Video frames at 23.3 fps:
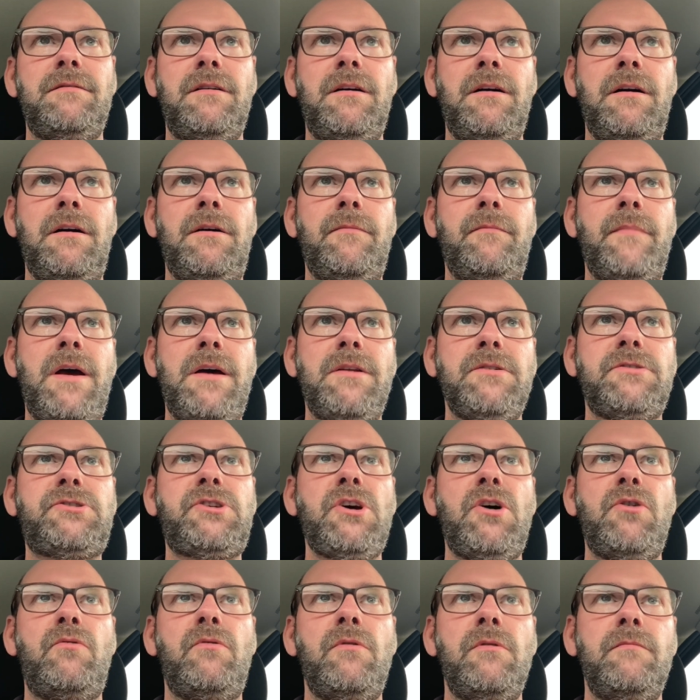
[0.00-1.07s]
and
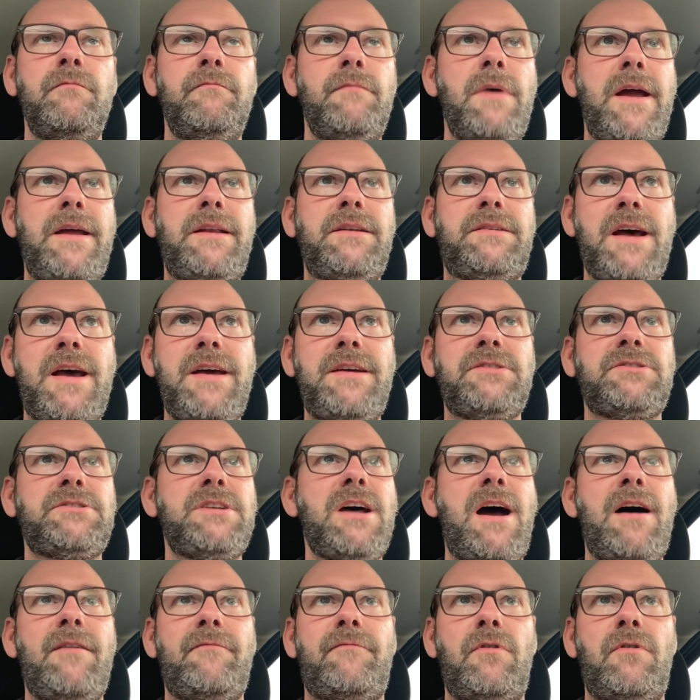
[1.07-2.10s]
so maintains that